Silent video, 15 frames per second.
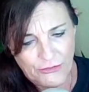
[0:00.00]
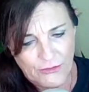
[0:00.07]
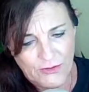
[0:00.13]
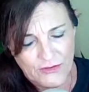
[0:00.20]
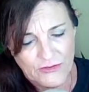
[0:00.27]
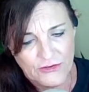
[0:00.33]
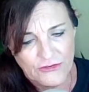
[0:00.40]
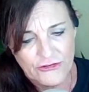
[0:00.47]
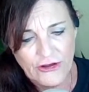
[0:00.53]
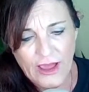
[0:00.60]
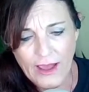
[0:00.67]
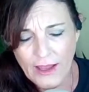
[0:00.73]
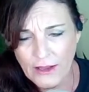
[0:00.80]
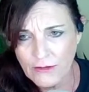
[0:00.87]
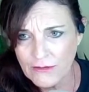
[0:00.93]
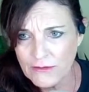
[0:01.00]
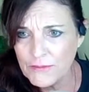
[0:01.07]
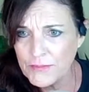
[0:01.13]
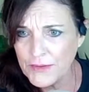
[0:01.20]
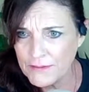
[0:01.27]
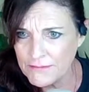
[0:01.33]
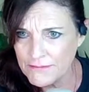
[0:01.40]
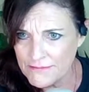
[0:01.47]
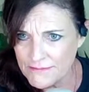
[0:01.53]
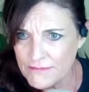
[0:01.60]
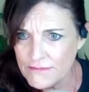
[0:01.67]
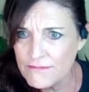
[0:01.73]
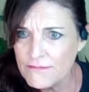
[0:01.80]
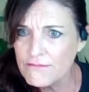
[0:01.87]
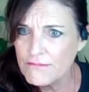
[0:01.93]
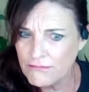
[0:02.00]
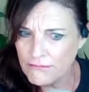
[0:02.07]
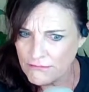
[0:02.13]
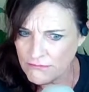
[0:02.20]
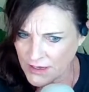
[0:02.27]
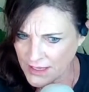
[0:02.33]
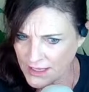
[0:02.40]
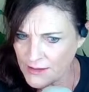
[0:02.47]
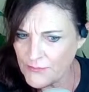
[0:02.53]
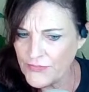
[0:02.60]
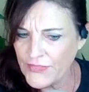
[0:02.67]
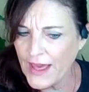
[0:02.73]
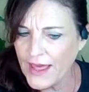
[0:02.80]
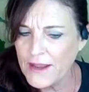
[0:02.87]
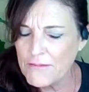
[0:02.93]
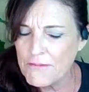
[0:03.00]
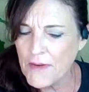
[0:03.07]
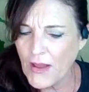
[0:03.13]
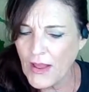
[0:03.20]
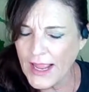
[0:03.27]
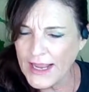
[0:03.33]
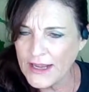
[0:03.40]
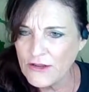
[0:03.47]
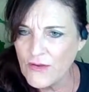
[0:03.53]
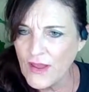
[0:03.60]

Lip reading: through as a child, but keep that in mind.